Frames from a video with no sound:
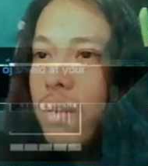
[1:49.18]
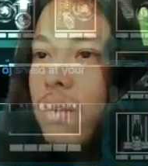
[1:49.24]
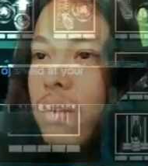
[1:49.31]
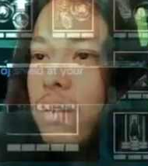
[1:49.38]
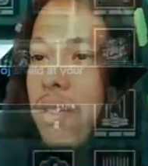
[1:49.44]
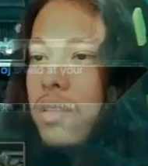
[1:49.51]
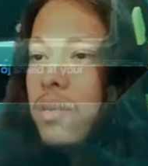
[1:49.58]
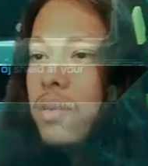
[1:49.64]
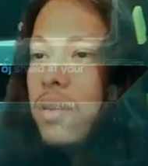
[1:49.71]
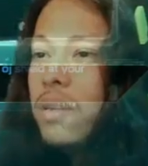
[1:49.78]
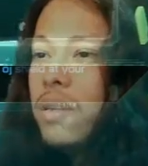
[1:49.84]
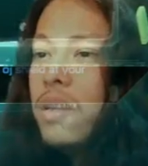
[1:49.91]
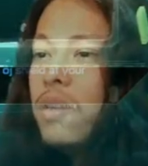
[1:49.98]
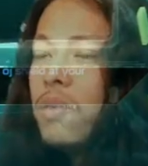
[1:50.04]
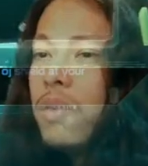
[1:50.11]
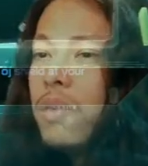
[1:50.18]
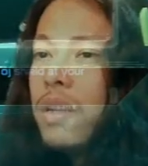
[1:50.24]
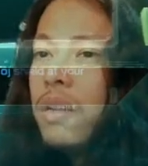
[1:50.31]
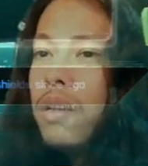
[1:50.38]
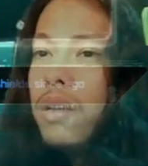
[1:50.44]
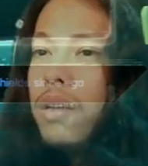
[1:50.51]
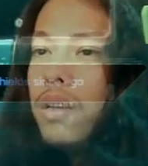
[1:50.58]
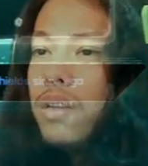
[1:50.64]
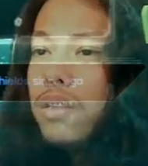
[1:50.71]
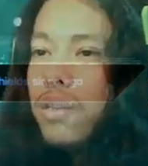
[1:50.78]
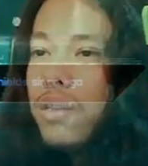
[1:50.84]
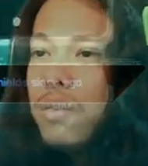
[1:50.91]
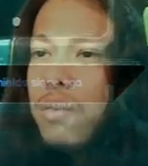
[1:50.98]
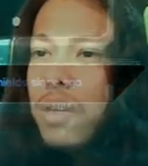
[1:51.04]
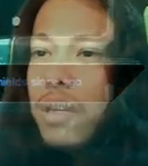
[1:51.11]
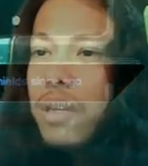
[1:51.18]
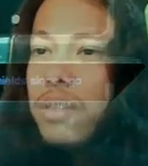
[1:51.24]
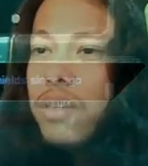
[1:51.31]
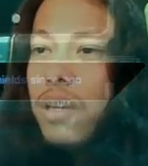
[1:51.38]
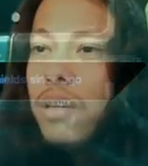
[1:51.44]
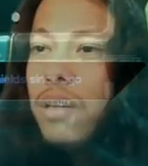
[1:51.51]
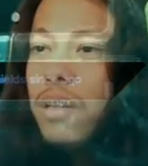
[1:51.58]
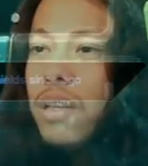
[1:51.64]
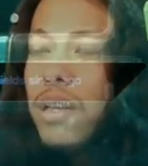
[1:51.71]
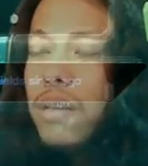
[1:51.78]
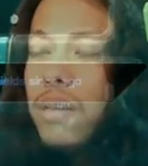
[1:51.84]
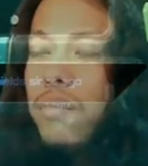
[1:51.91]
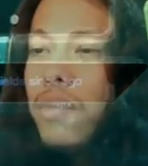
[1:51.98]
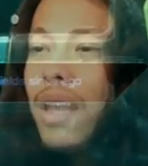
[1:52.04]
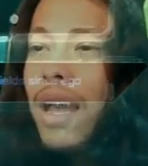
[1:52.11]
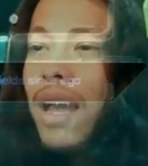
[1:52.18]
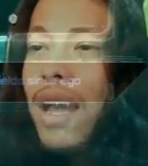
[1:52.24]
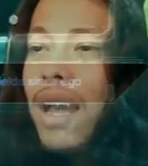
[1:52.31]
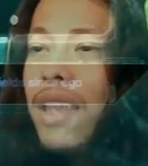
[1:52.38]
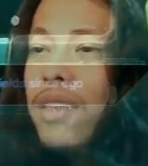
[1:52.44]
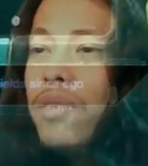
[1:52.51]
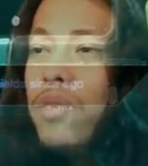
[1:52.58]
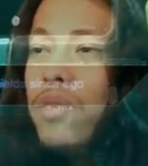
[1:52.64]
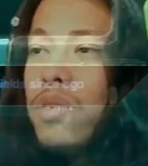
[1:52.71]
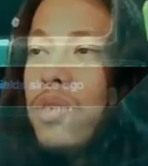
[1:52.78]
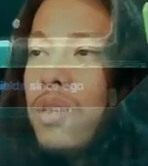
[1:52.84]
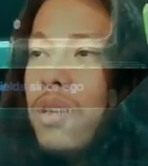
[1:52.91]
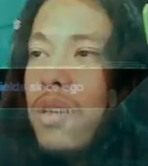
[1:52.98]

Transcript: let's look at the ego grid. So generally I use